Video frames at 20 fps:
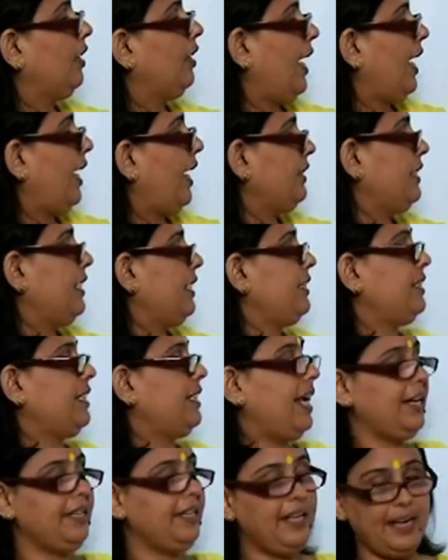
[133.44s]
As I
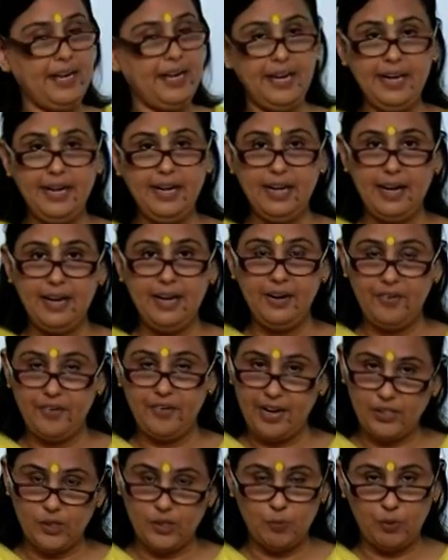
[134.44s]
said, the inland
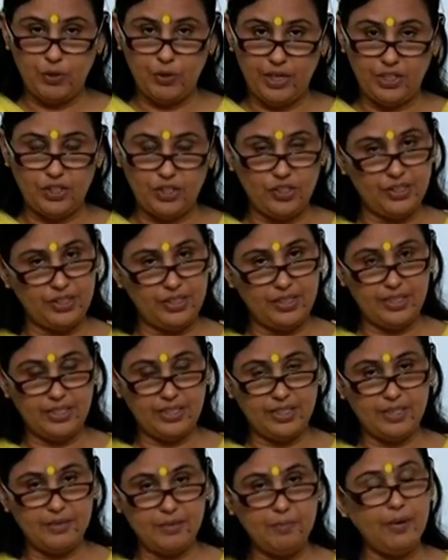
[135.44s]
transportation
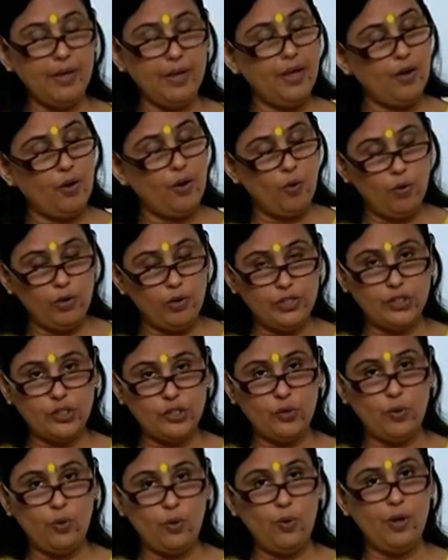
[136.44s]
system
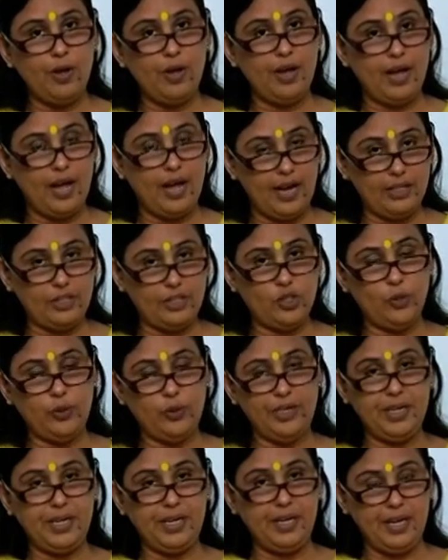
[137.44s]
also
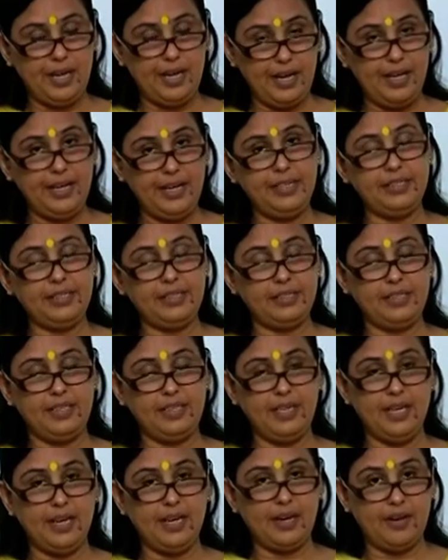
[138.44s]
actually is
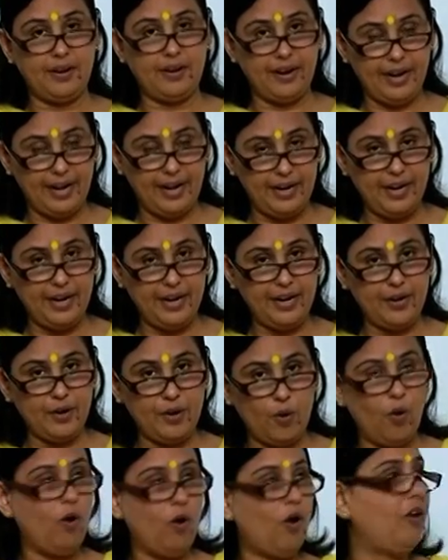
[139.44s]
the credit
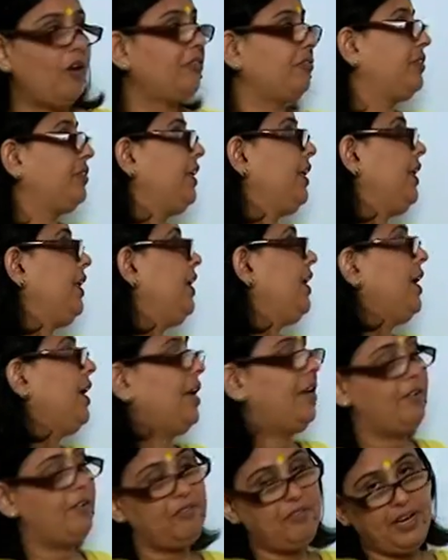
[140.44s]
of the
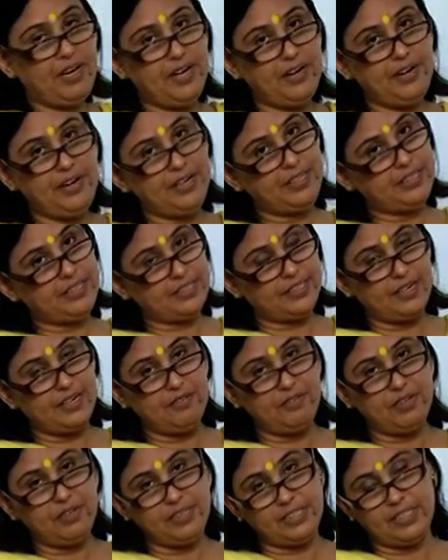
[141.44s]
various
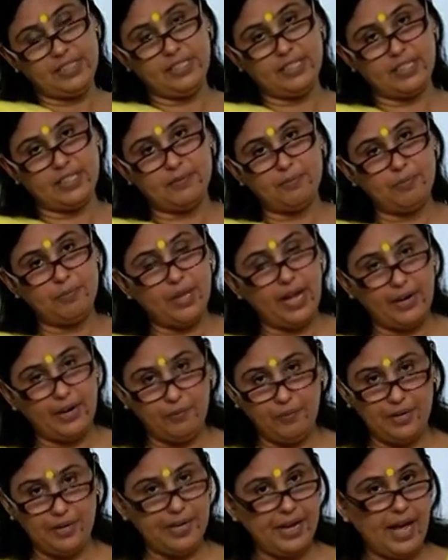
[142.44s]
river system that
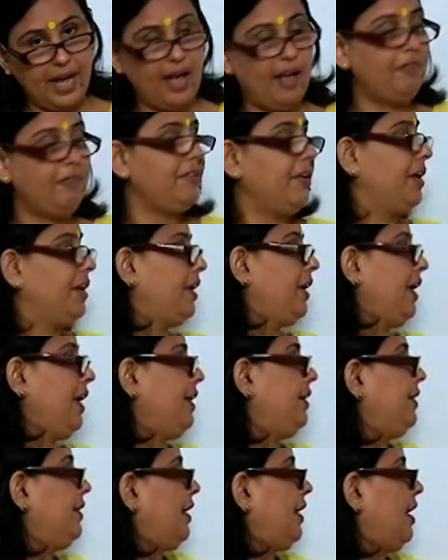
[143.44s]
we have
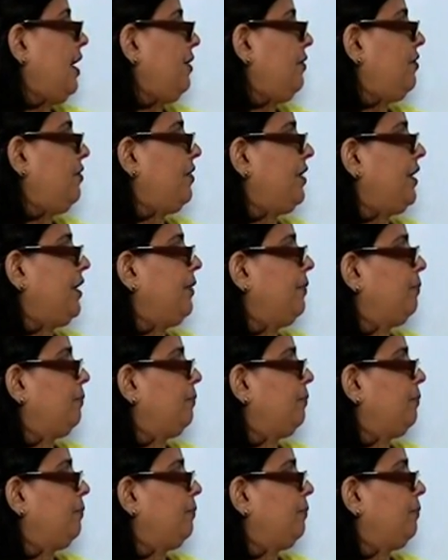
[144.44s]
in the country.